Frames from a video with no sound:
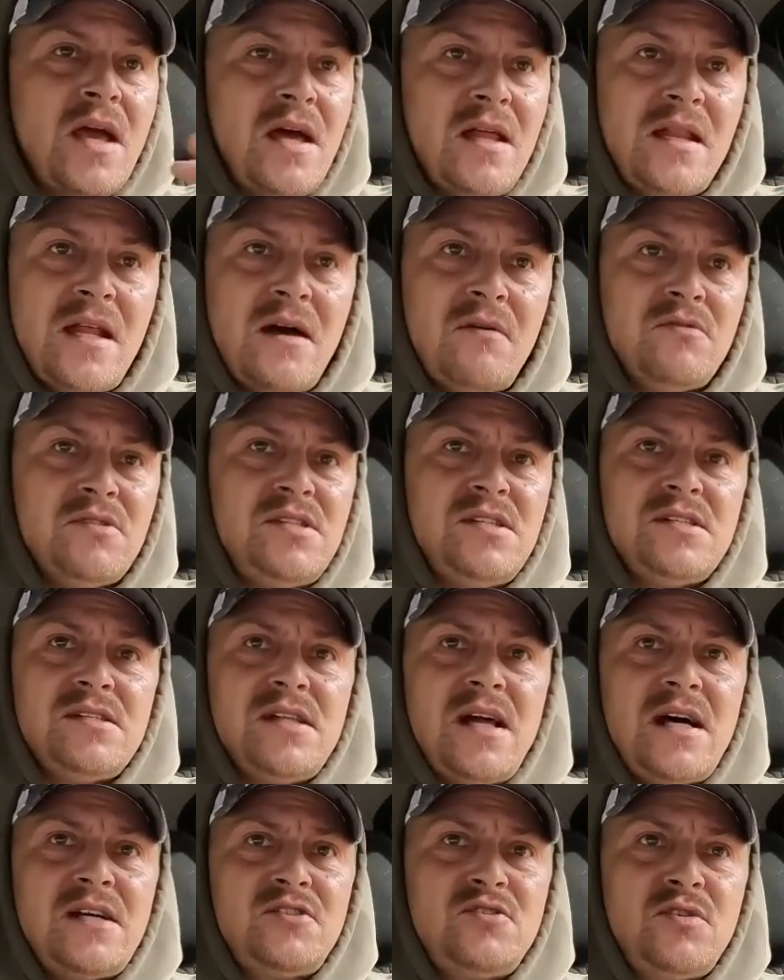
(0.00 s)
And that was
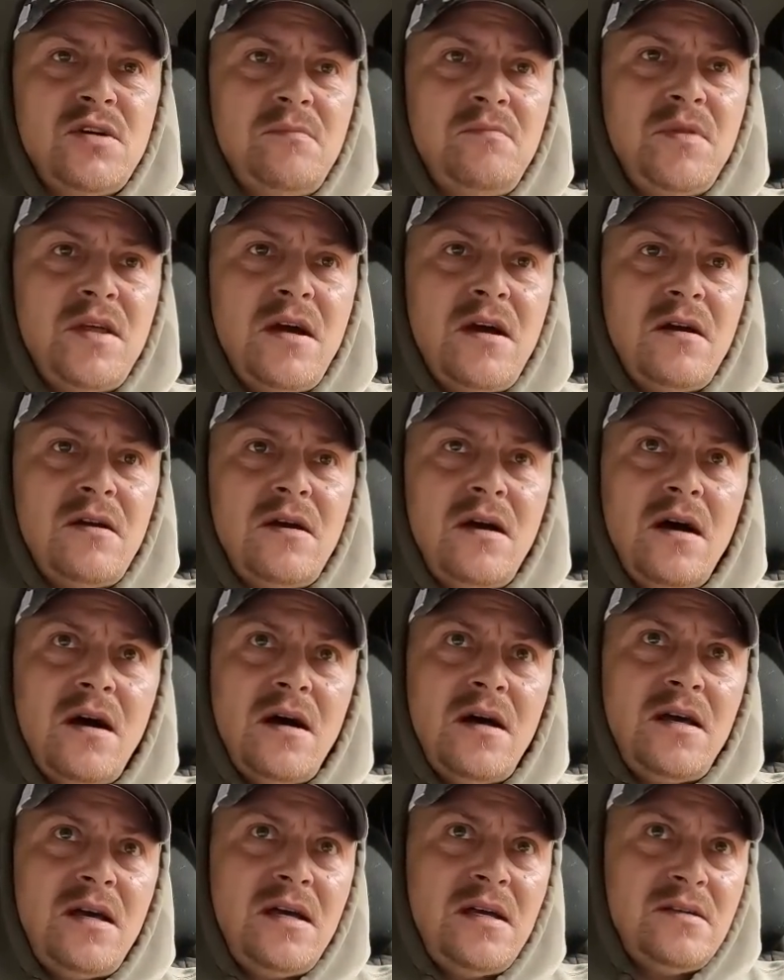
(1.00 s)
his last trip there.
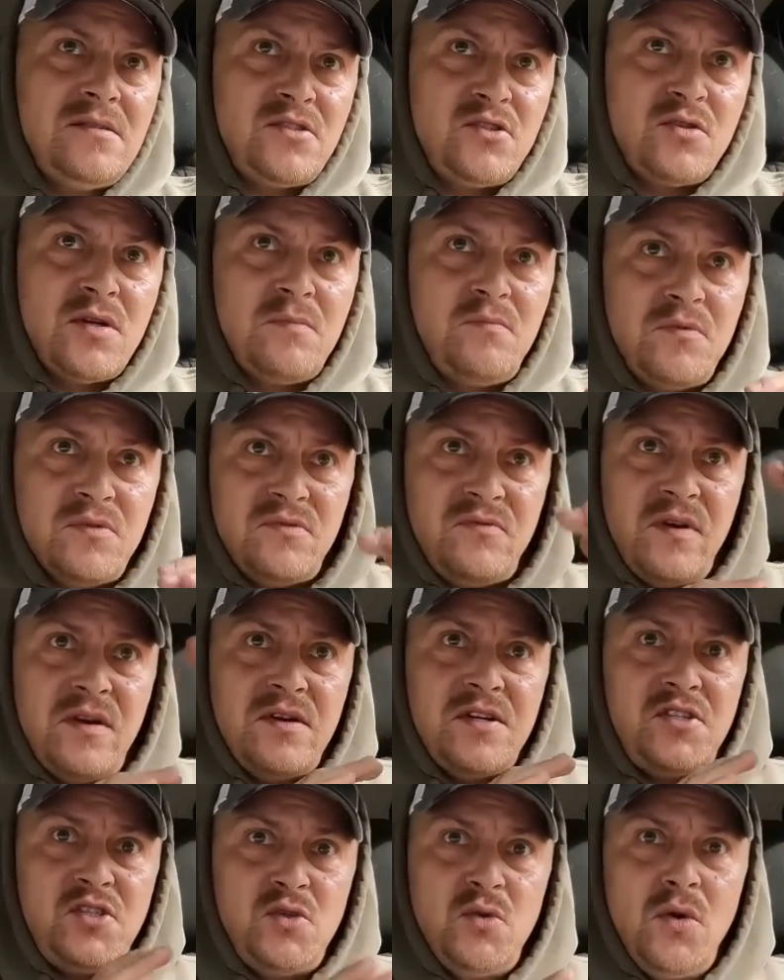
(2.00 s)
Uh, his trip was
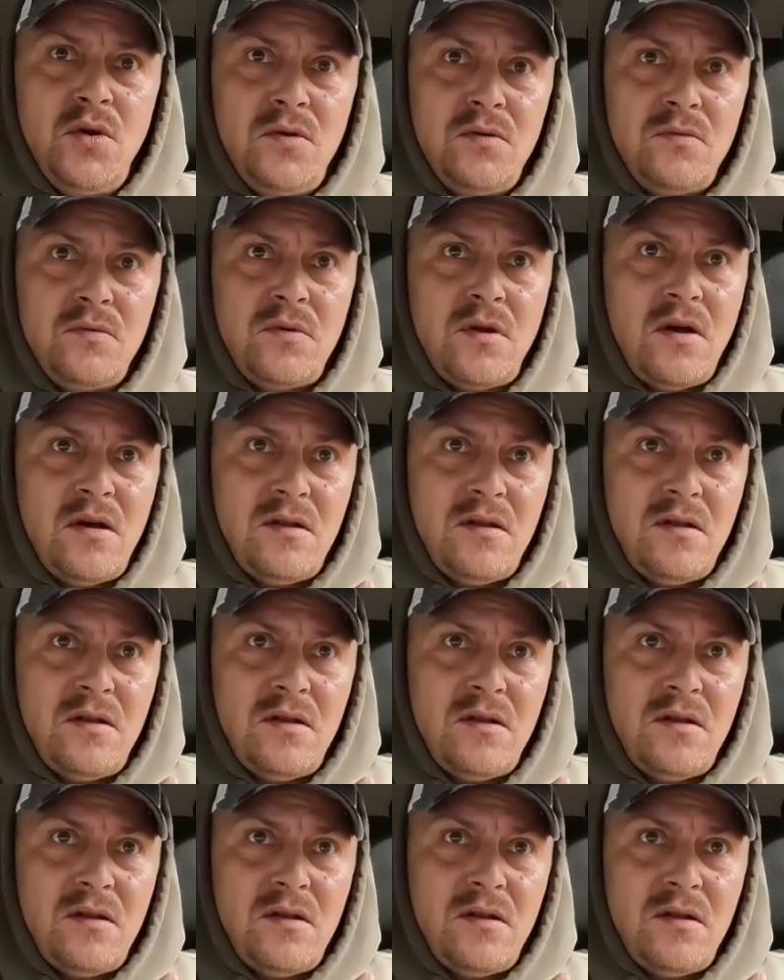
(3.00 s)
very short